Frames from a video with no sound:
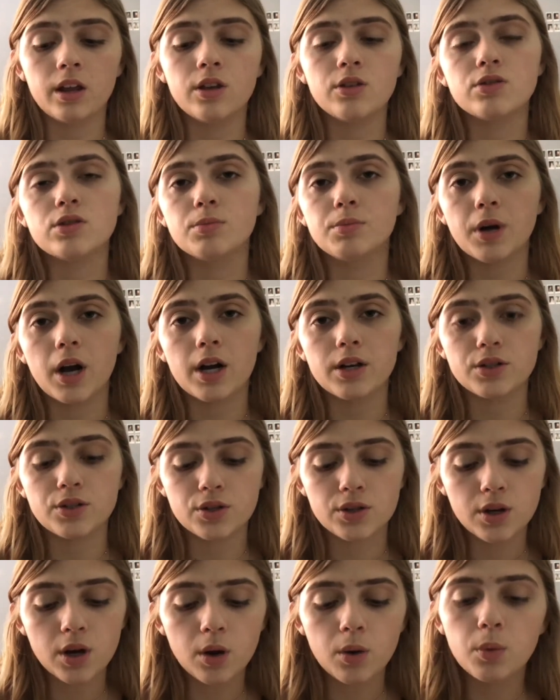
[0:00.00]
use a
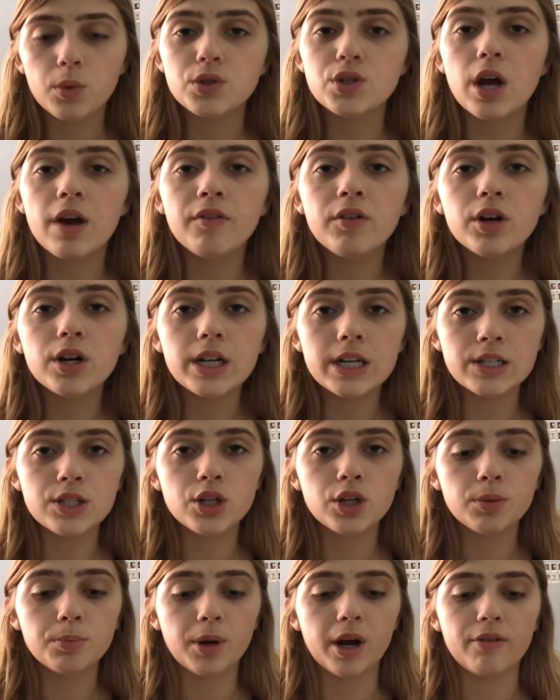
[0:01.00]
brush, whichever is
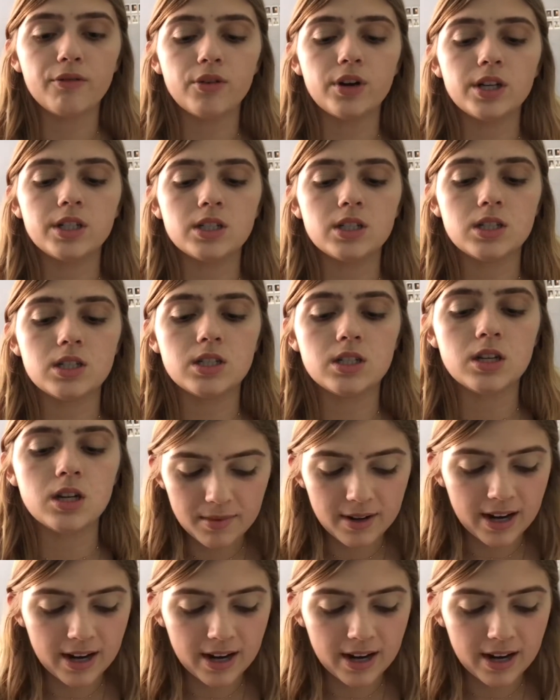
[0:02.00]
your preference.